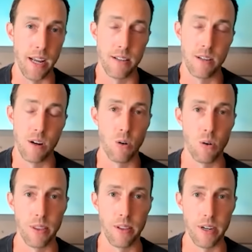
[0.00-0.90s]
And
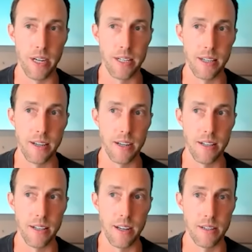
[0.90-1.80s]
so
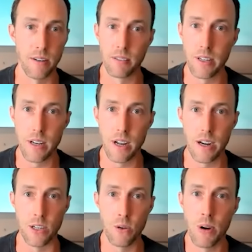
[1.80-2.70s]
it's certainly
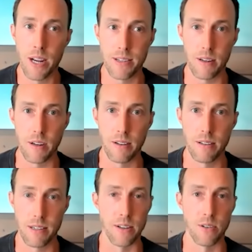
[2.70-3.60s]
not
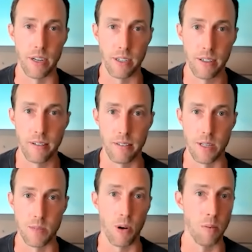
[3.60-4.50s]
US-centric,
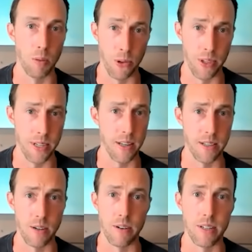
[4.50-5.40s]
this problem or this
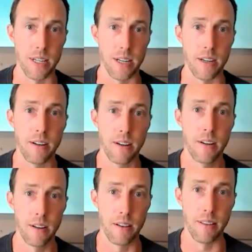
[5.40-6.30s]
uncertainty
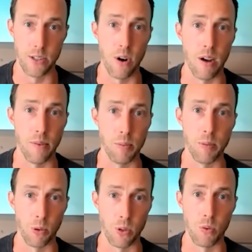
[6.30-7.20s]
that's driving
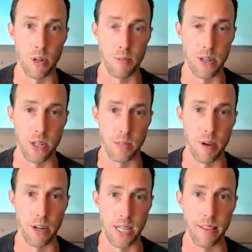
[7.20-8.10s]
people towards precious
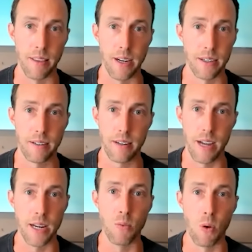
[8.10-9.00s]
metals. I think
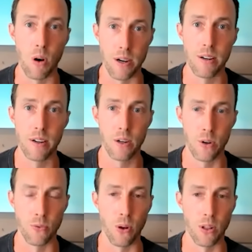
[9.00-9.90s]
anyone
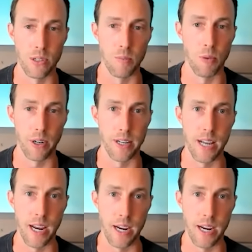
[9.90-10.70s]
who follows the markets